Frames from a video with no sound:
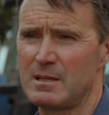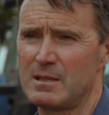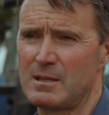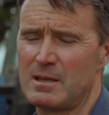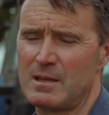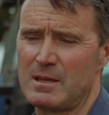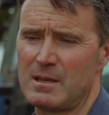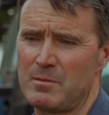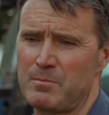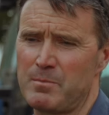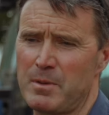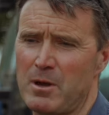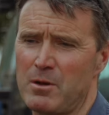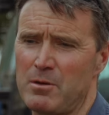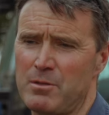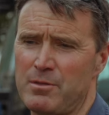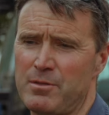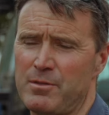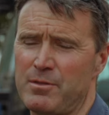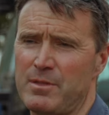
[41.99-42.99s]
They're
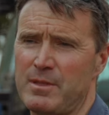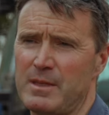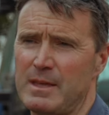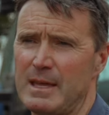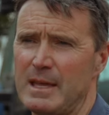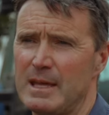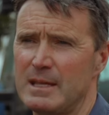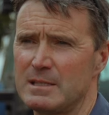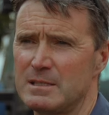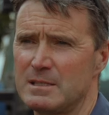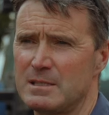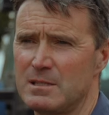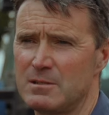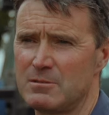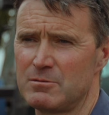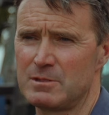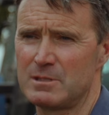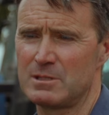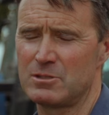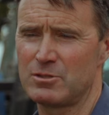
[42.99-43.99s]
both
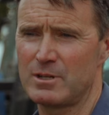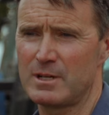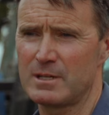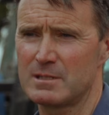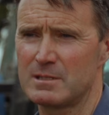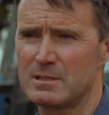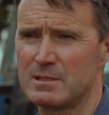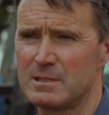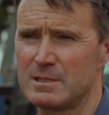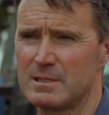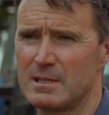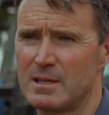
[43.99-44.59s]
N-series tractors,